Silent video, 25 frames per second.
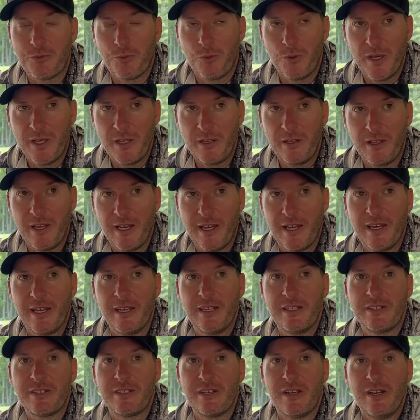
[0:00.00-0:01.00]
well
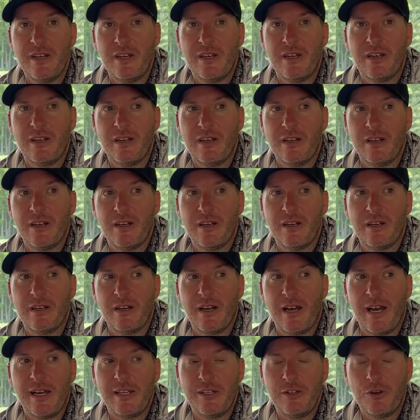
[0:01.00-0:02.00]
as uh,
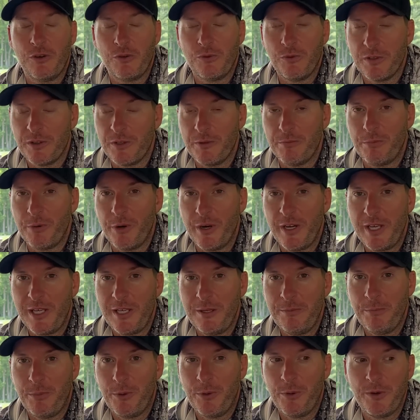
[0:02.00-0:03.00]
I know what the
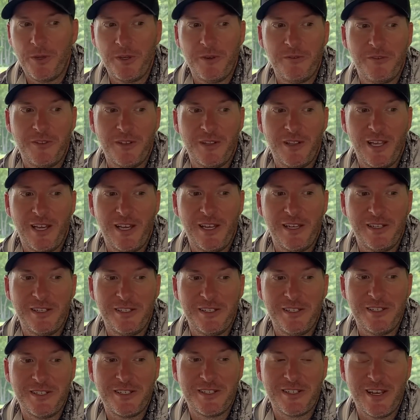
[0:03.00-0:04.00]
breaking point of the line
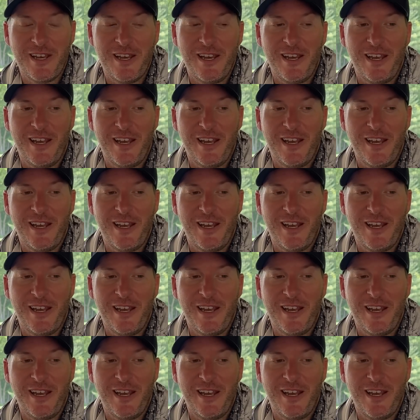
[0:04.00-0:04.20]
is.